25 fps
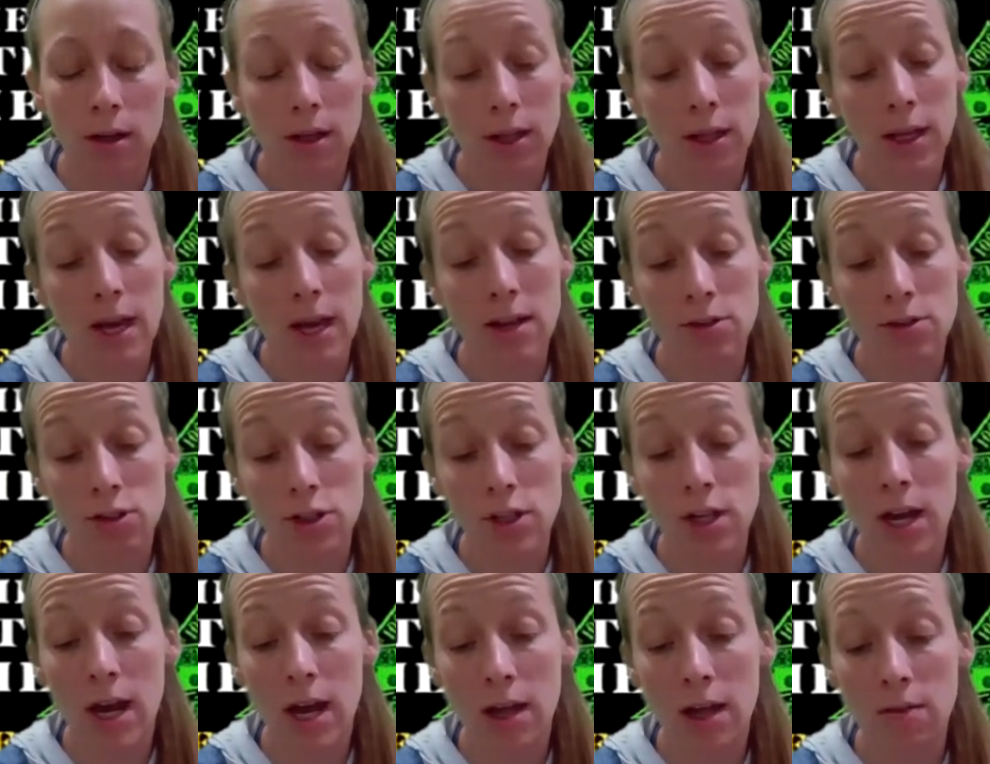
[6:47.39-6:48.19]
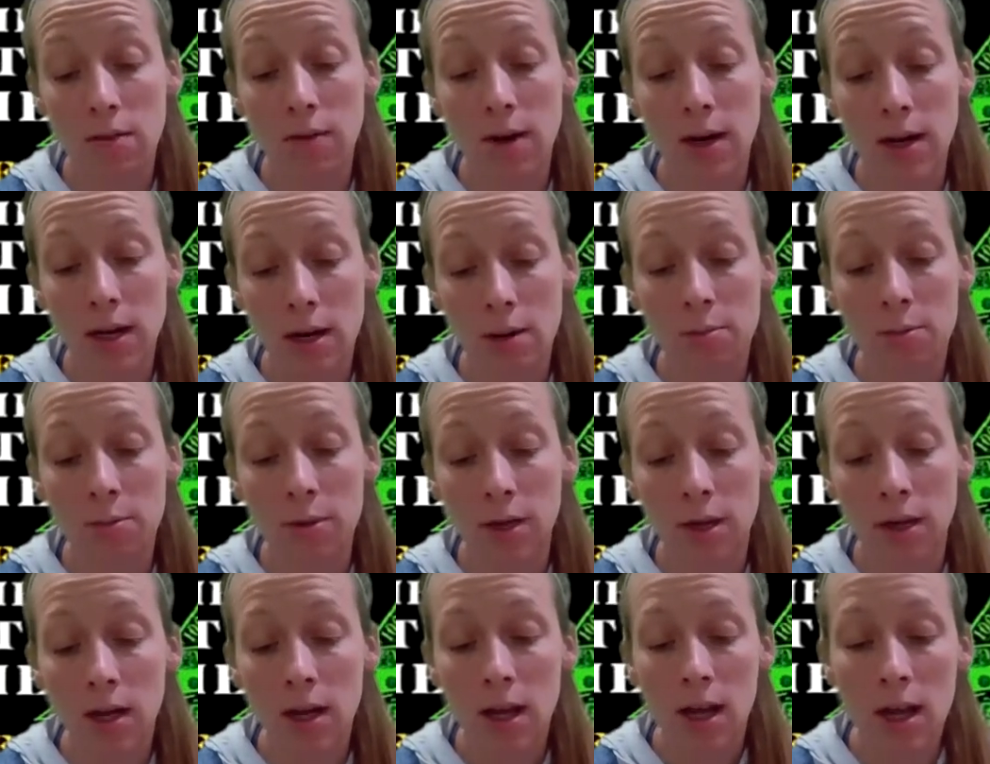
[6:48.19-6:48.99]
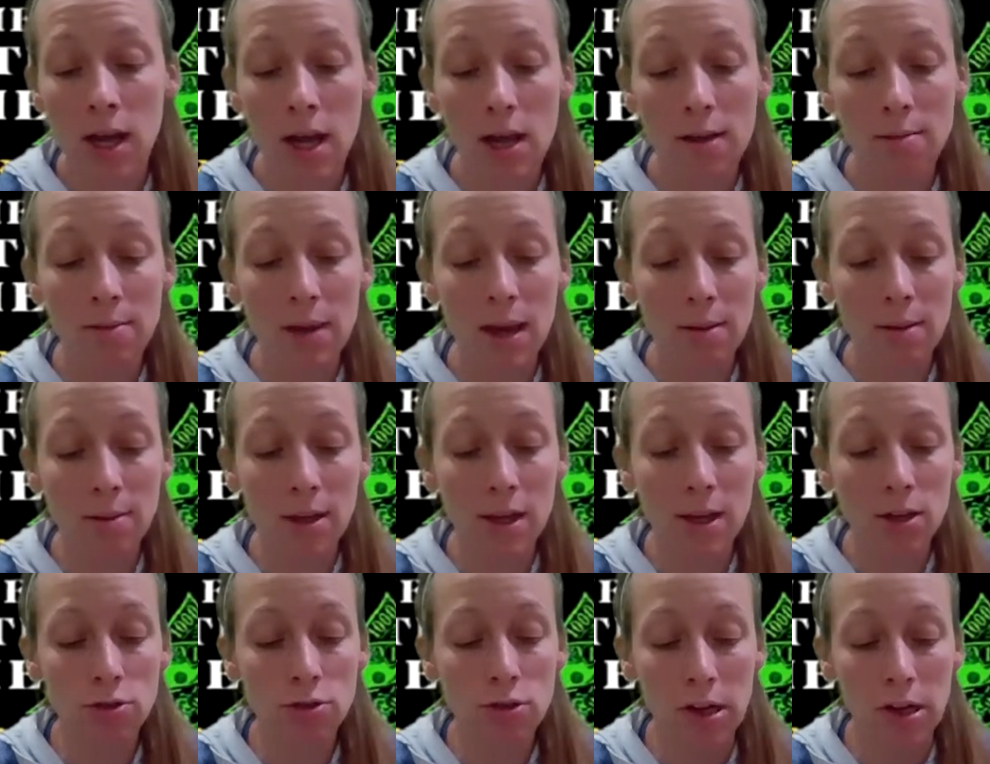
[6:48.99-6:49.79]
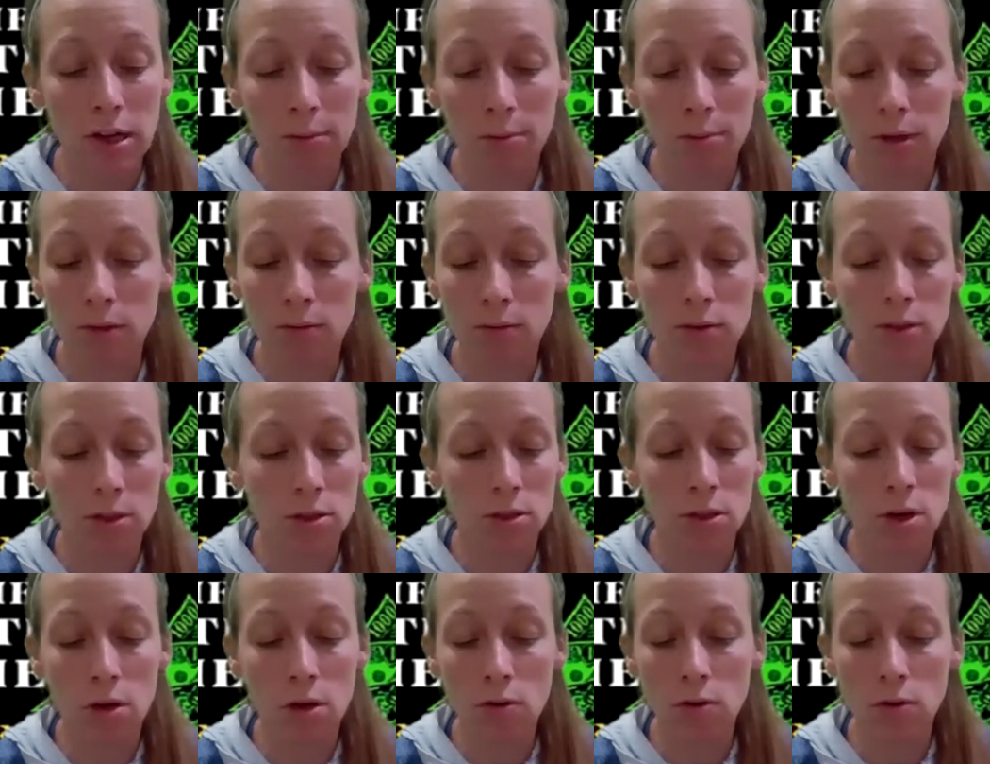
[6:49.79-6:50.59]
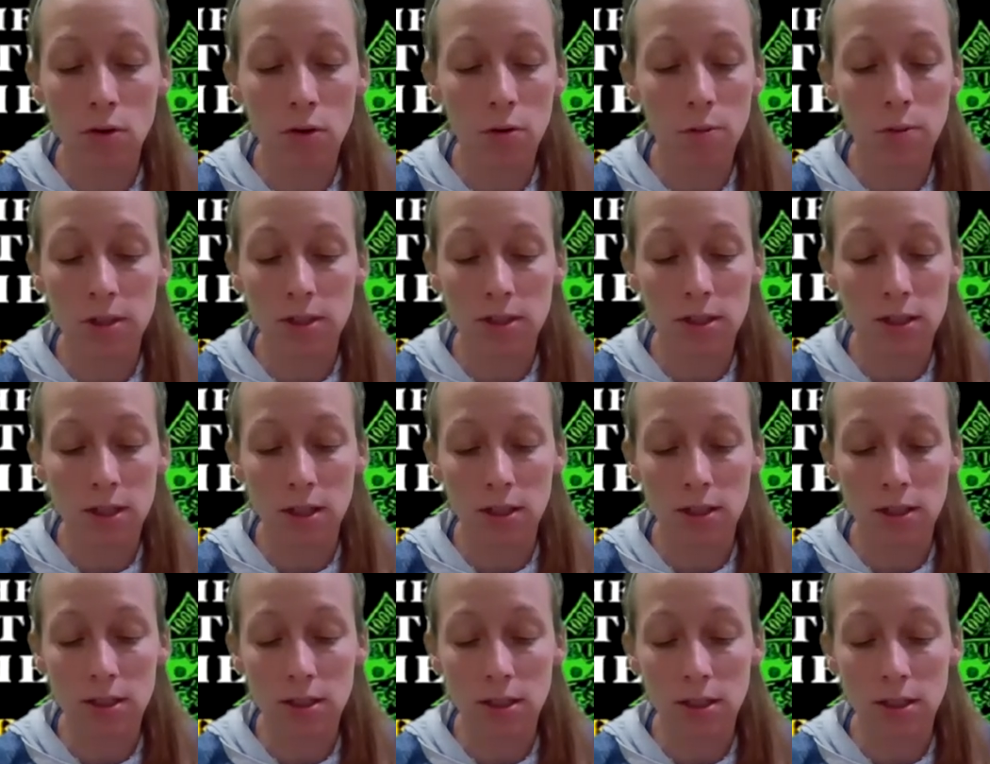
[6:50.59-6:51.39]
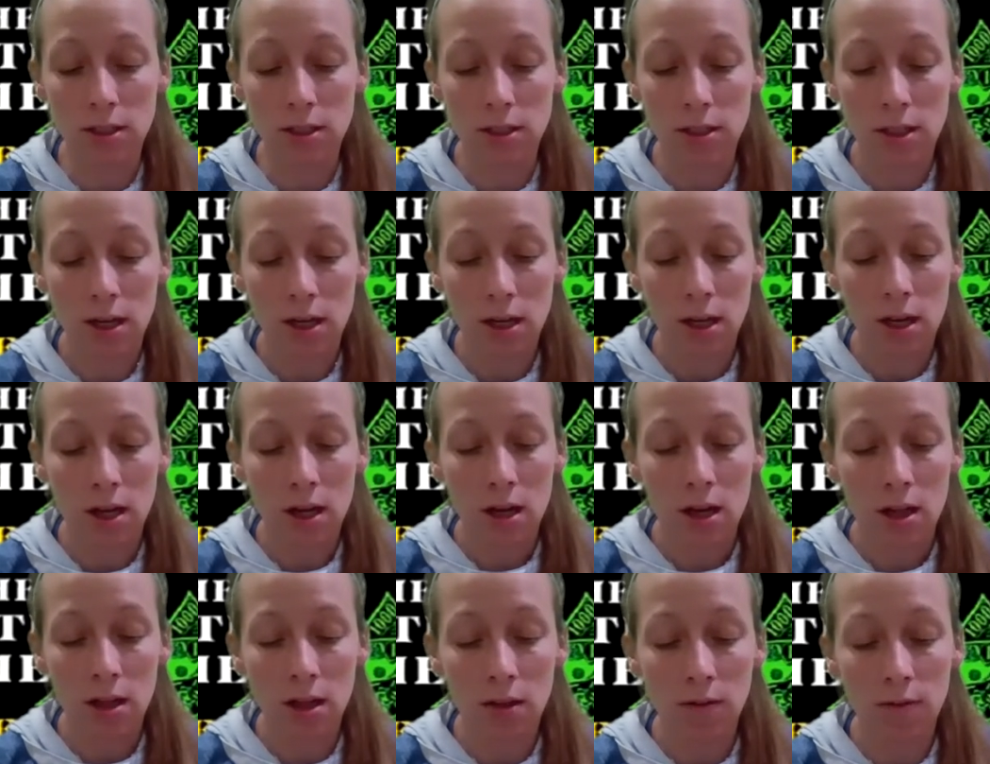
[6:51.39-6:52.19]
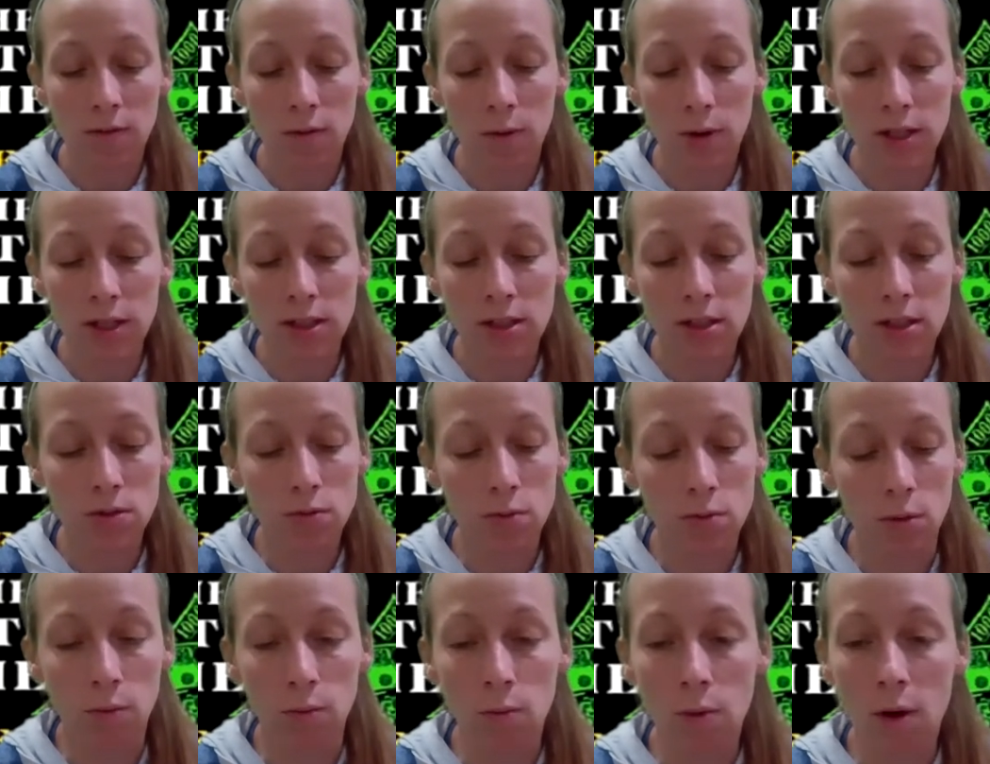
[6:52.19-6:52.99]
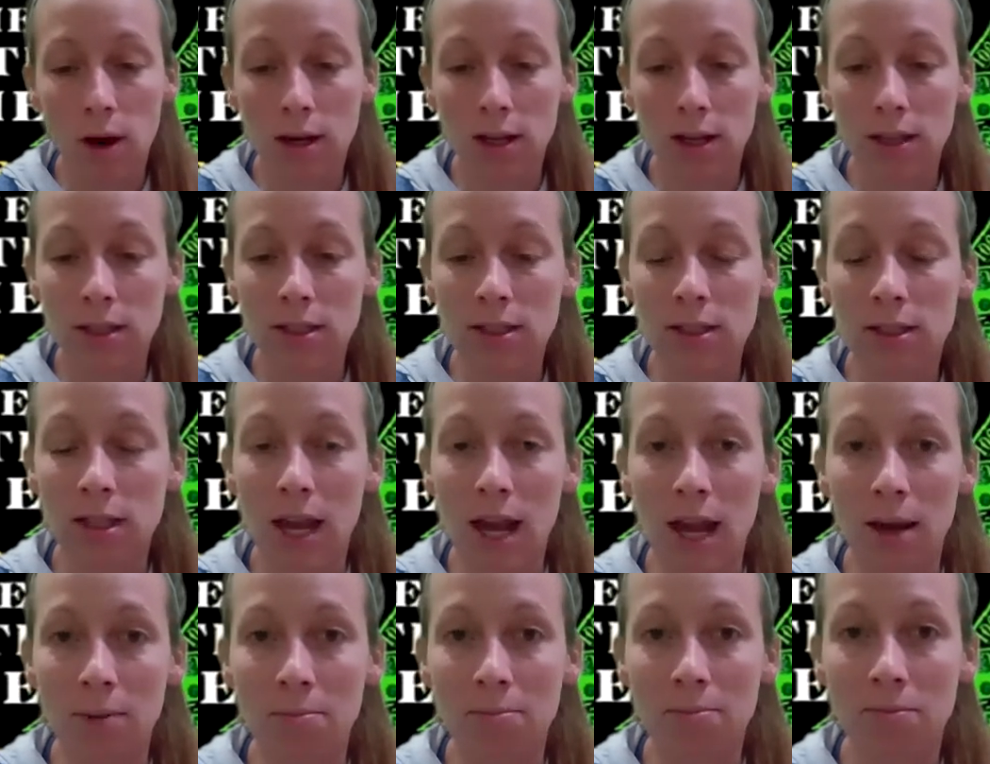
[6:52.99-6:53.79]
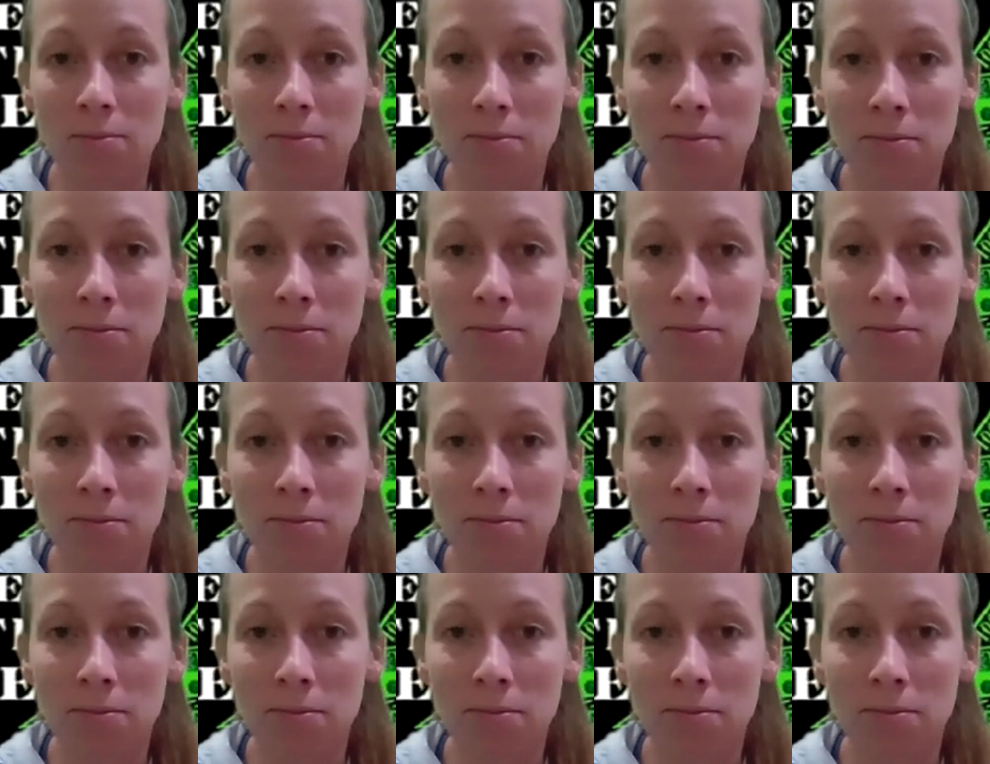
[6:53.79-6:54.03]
Yes, she had the right number. It may be a trick, but it was no coincidences. The voices were one and the same.